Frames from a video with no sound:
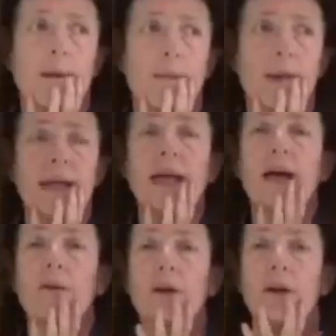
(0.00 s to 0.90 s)
many
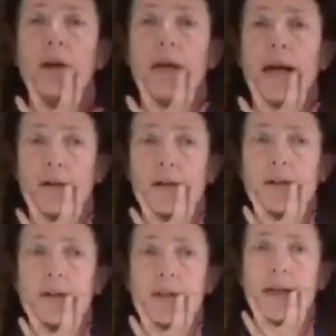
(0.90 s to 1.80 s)
other
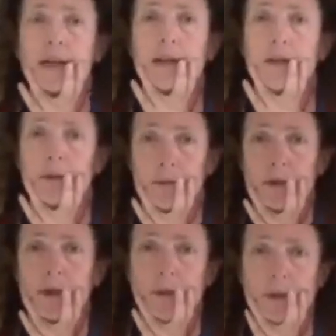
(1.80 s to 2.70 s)
characters that he
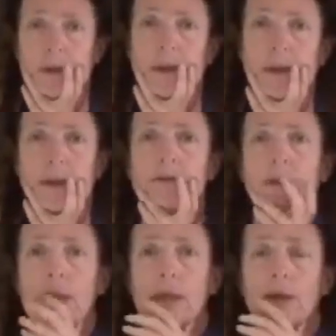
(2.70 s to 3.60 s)
uses in his
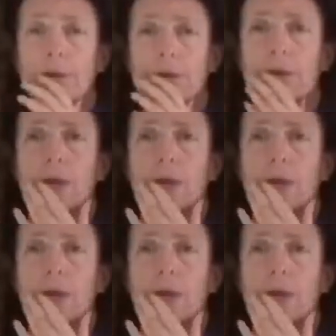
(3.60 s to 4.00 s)
videos.